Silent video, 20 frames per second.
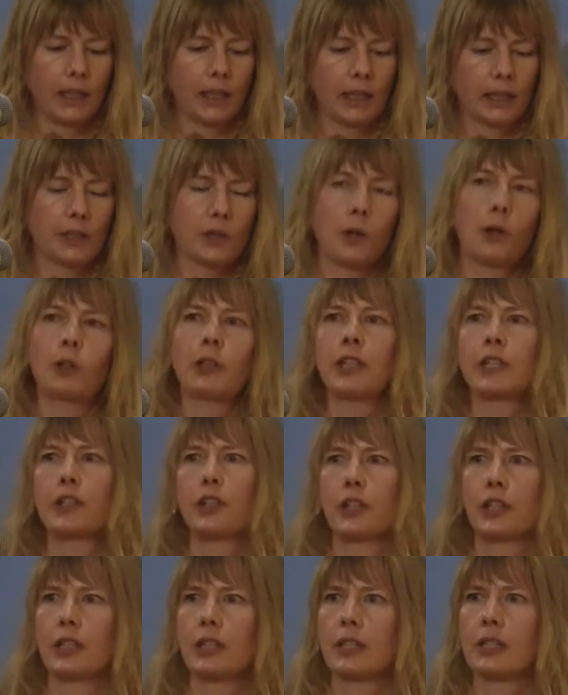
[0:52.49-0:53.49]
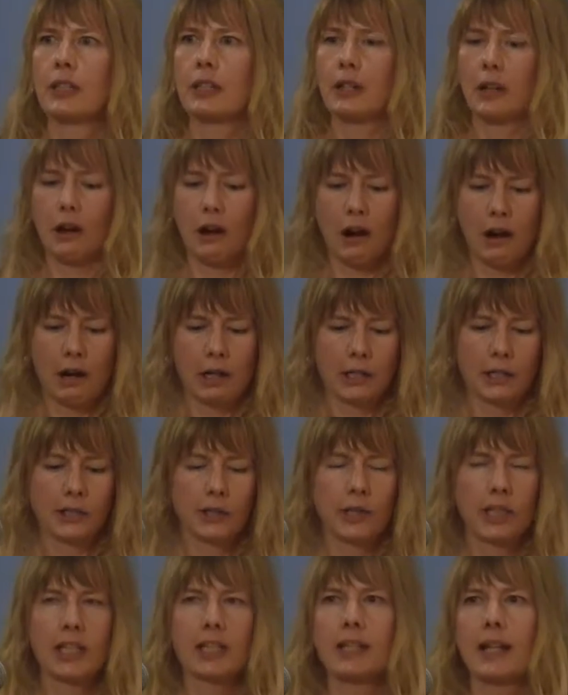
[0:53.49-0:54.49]
Its origins are
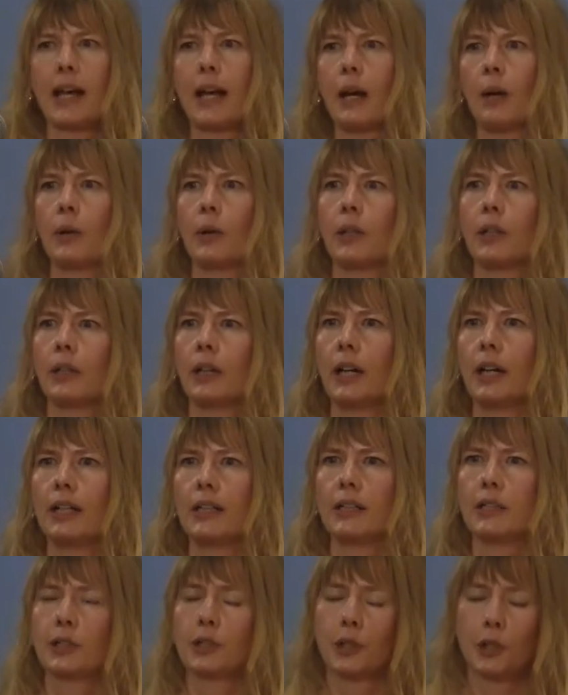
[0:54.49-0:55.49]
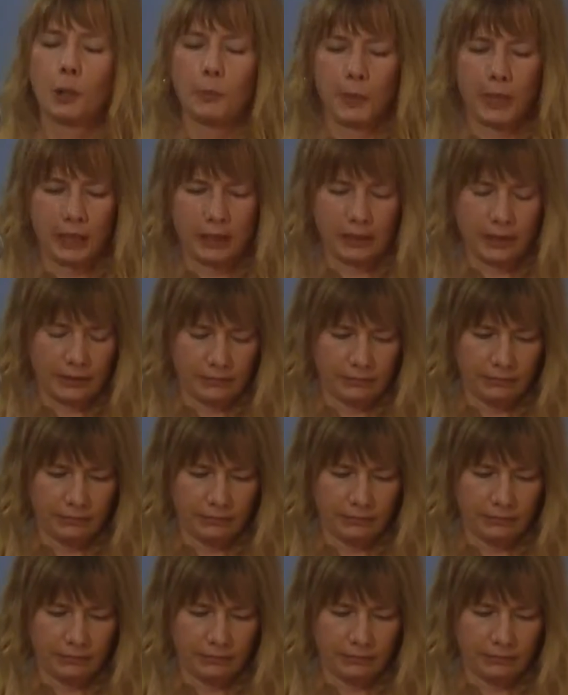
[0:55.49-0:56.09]
to this hour undetermined.